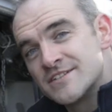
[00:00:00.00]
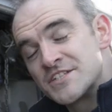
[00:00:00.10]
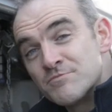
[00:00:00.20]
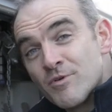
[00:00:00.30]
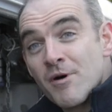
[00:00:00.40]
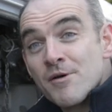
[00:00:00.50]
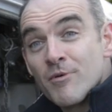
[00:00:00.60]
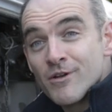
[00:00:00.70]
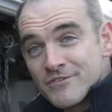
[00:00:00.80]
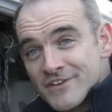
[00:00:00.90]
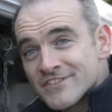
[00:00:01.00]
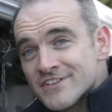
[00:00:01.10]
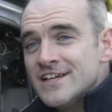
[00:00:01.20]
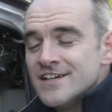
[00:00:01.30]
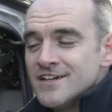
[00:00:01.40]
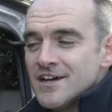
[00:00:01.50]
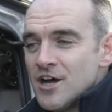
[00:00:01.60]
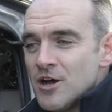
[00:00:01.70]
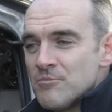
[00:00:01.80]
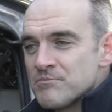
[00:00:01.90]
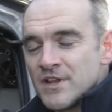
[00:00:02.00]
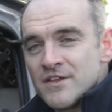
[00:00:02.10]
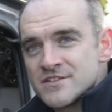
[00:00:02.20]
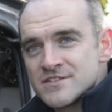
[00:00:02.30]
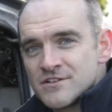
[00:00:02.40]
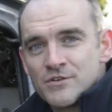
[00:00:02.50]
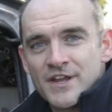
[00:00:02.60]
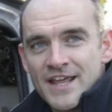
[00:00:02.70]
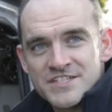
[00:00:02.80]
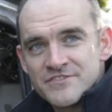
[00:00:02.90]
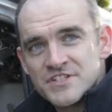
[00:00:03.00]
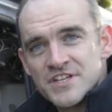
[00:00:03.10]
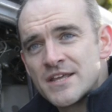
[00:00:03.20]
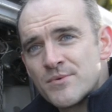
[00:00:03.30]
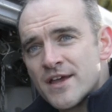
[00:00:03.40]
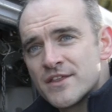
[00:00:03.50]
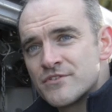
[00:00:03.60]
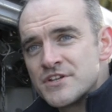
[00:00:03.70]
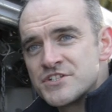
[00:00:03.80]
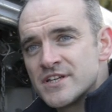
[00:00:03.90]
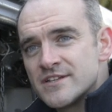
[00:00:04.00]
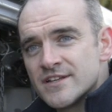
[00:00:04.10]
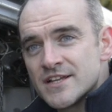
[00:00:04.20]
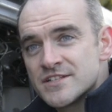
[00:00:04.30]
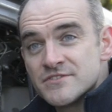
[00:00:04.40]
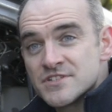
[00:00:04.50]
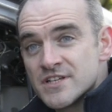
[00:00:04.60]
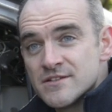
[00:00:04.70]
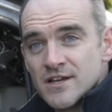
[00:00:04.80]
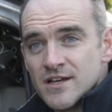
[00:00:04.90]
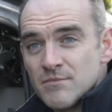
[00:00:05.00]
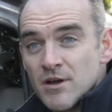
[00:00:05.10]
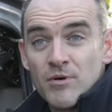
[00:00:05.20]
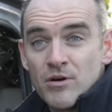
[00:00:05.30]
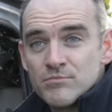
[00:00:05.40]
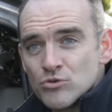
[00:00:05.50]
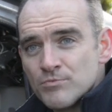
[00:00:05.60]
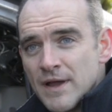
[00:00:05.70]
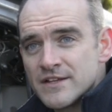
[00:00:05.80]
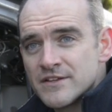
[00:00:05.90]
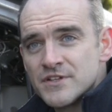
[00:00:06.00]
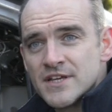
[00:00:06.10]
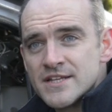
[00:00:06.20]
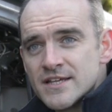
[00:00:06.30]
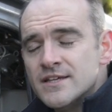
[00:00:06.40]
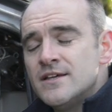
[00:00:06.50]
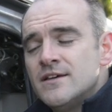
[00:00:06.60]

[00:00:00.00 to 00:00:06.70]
is my mobile office. It's got connectivity anywhere, 3G connectivity, mobile broadband if you need it.